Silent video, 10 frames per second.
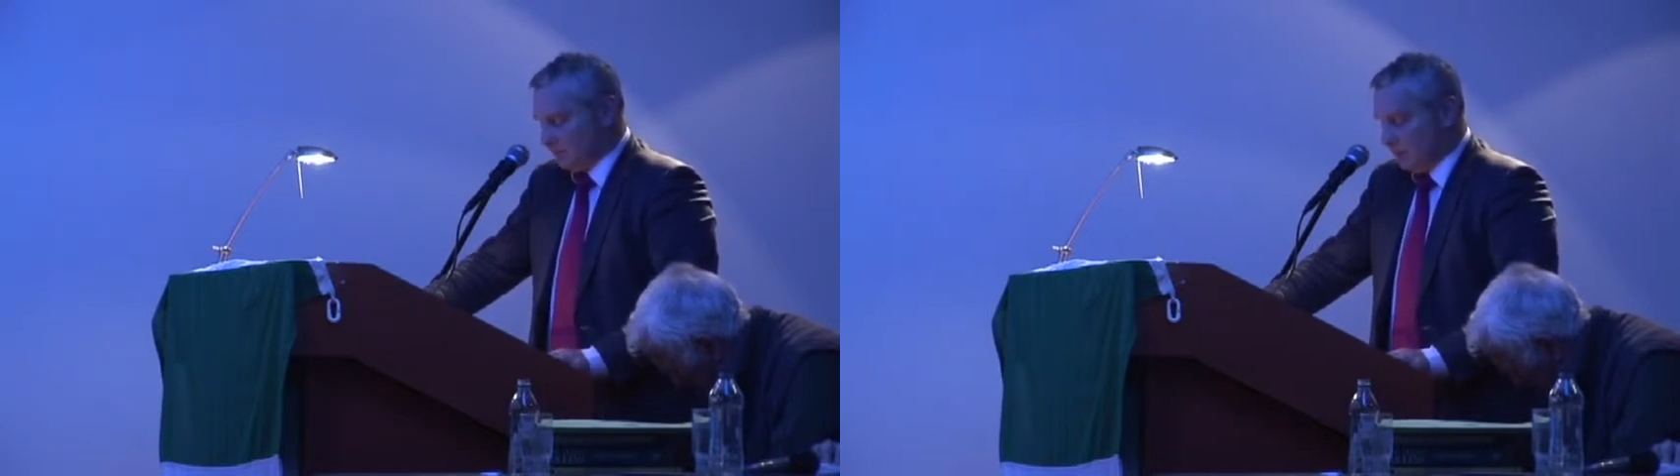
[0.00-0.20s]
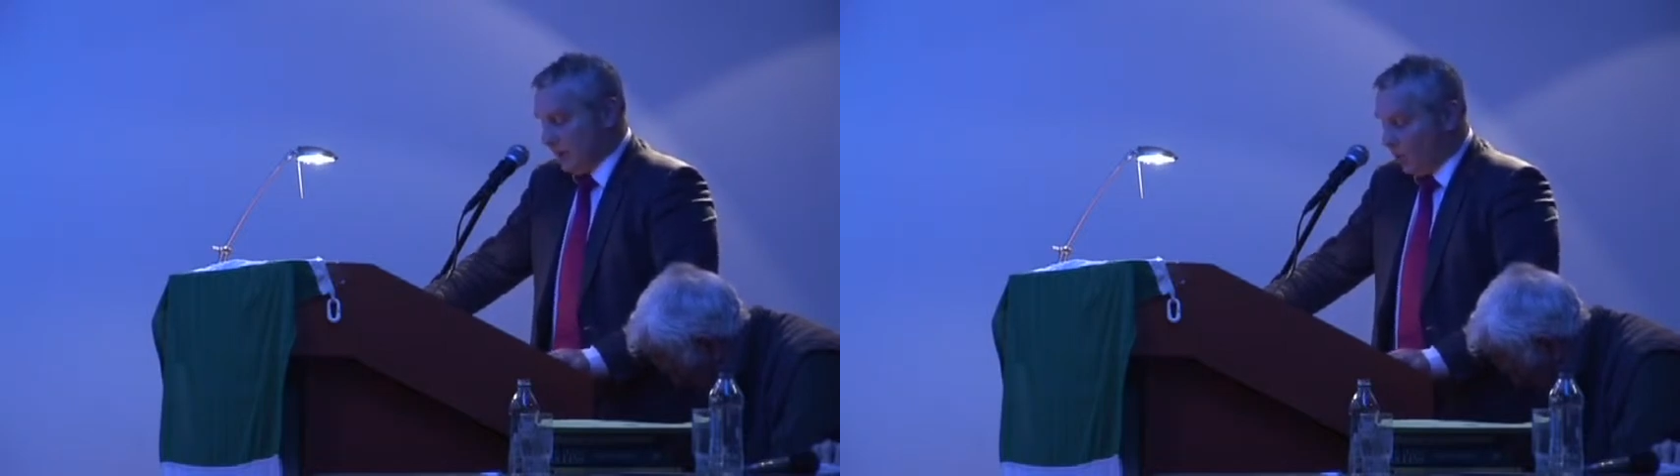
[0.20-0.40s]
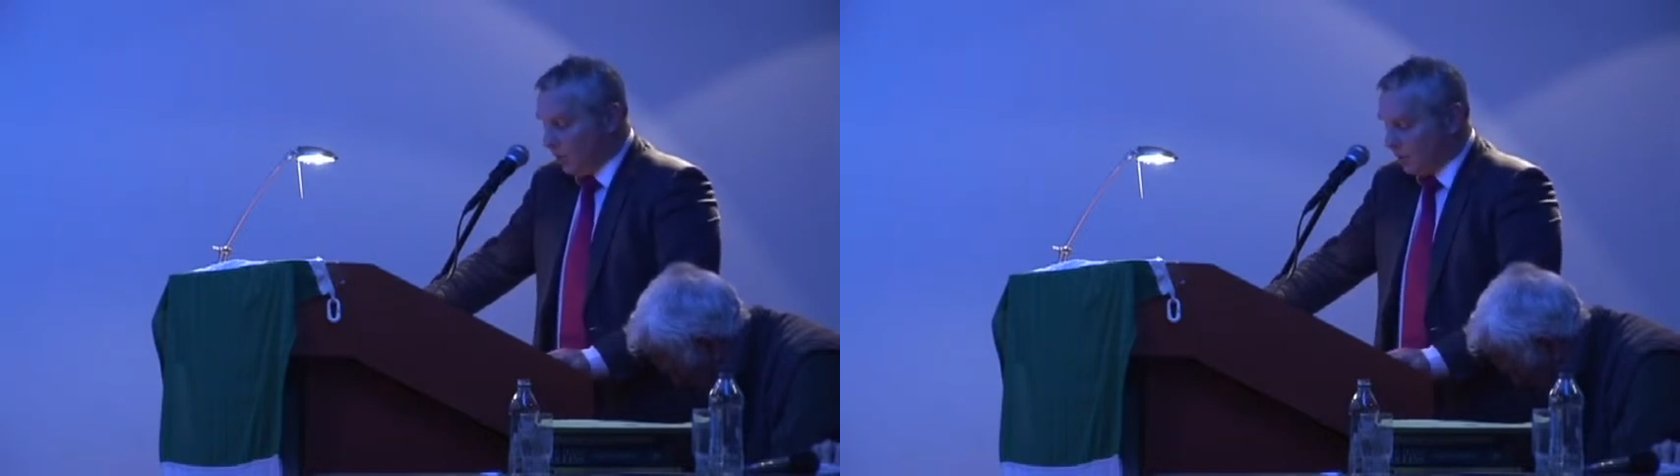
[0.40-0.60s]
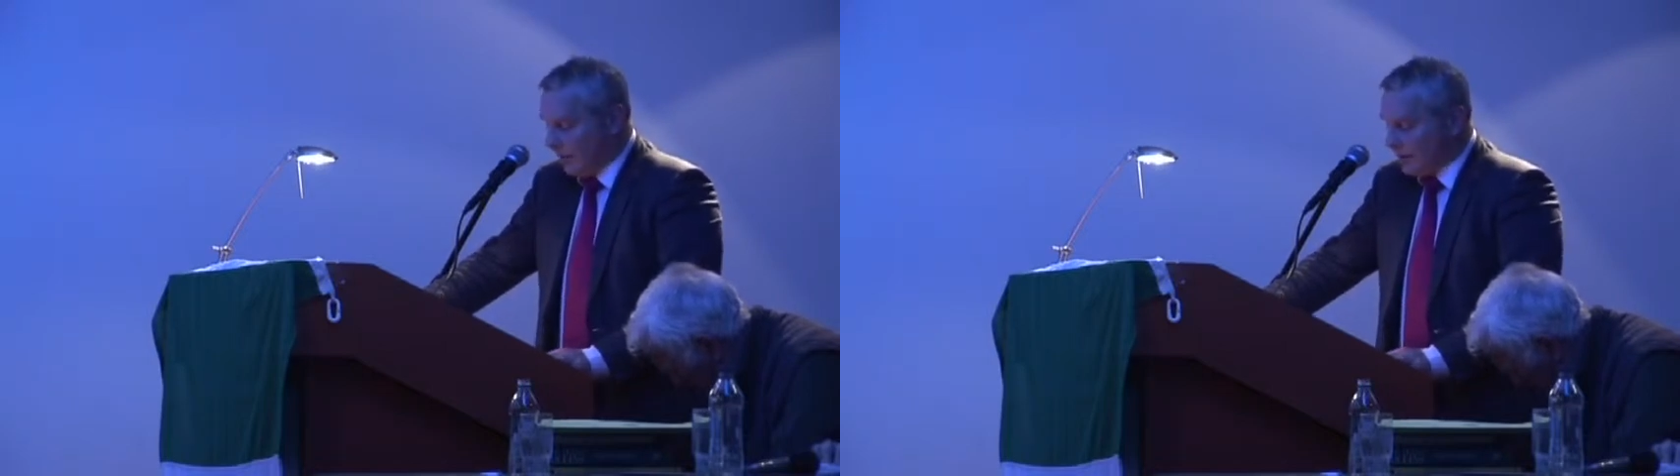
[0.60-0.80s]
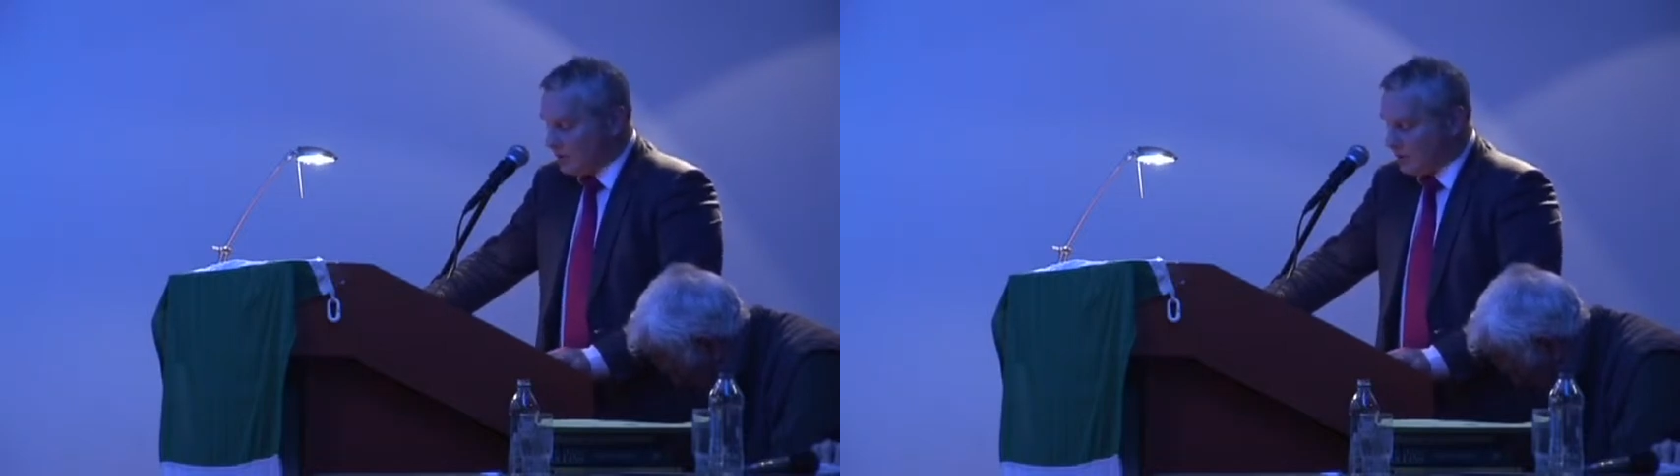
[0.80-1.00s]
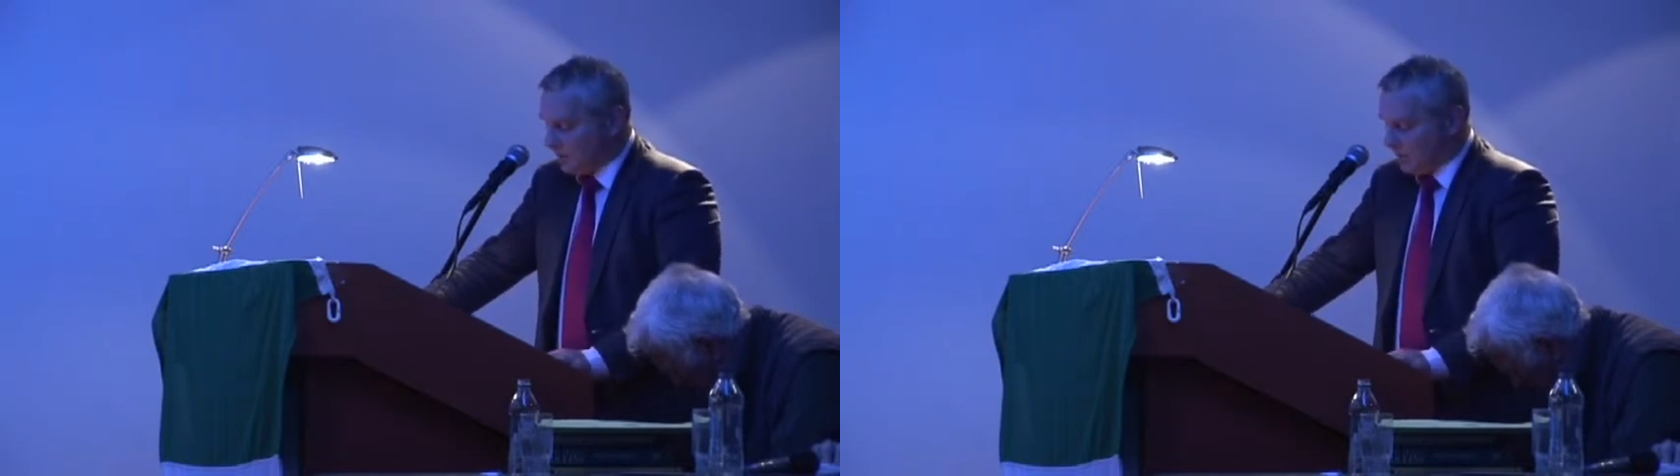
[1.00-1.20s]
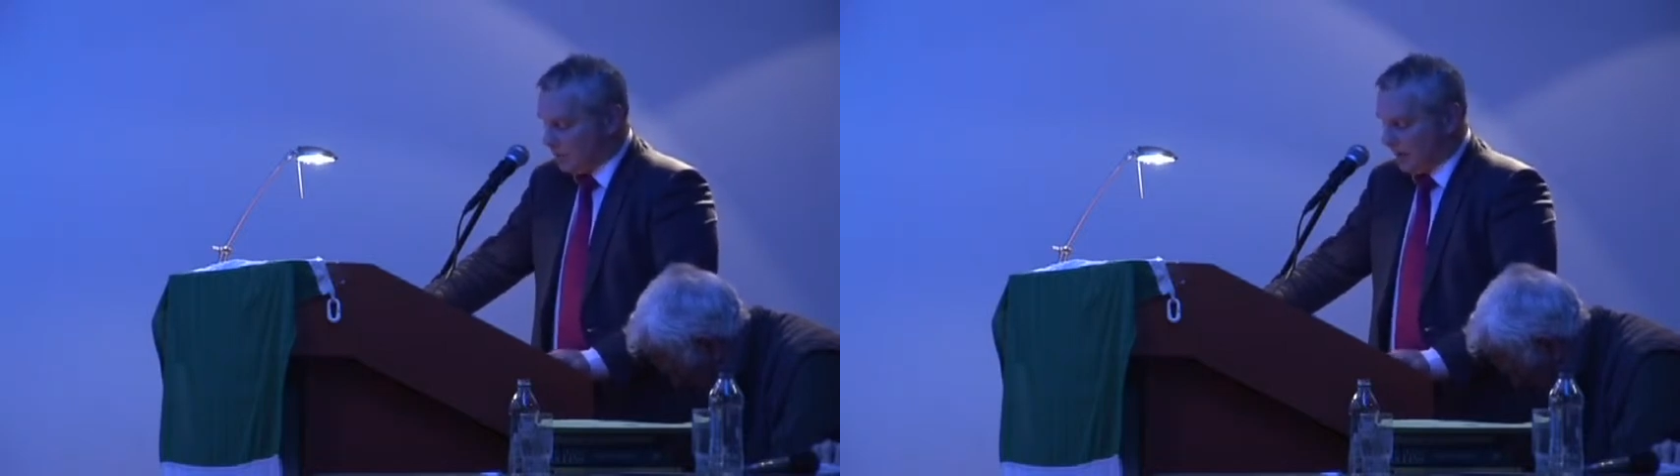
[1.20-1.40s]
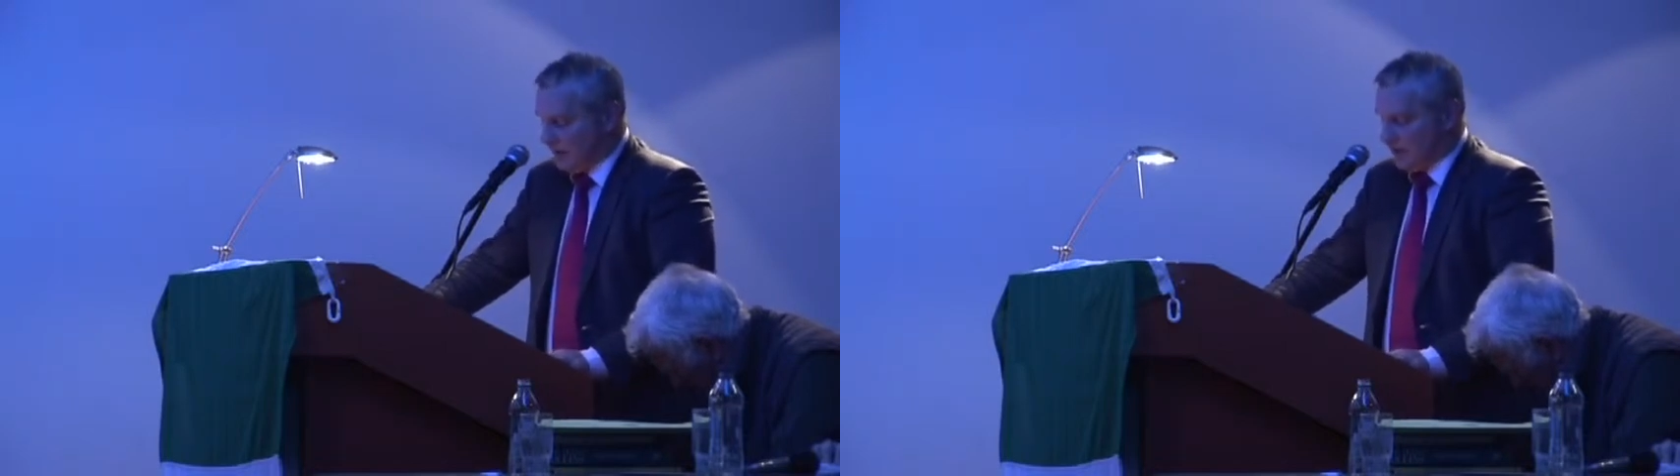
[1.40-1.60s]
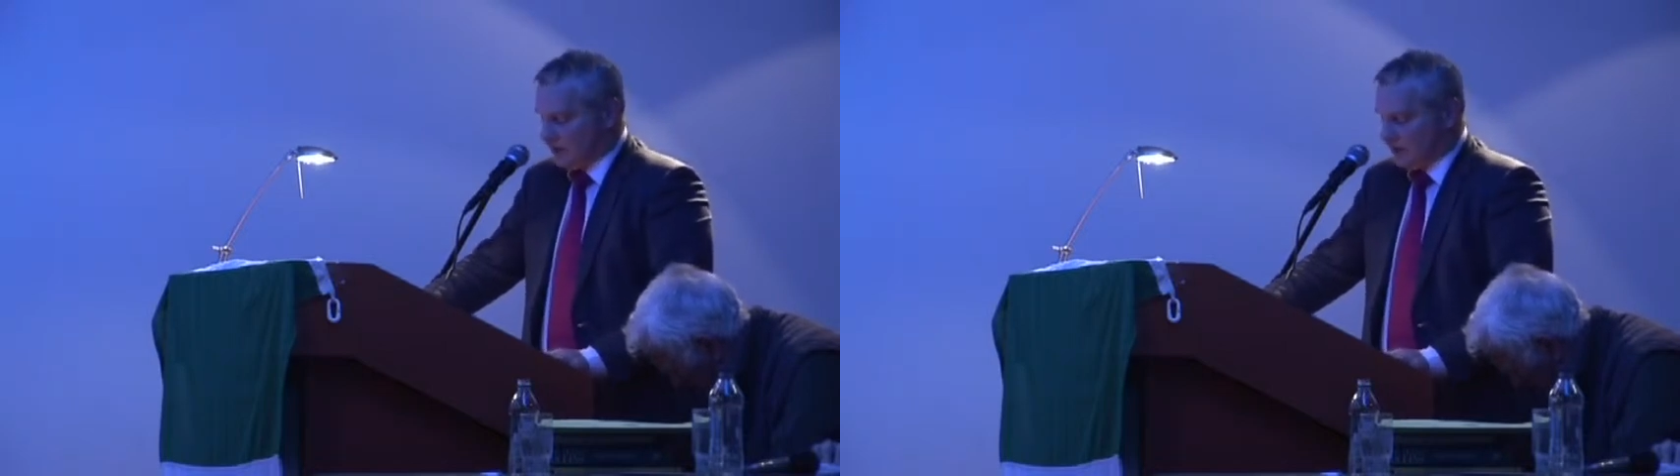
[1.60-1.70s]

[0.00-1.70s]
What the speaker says: The old myths of the 20th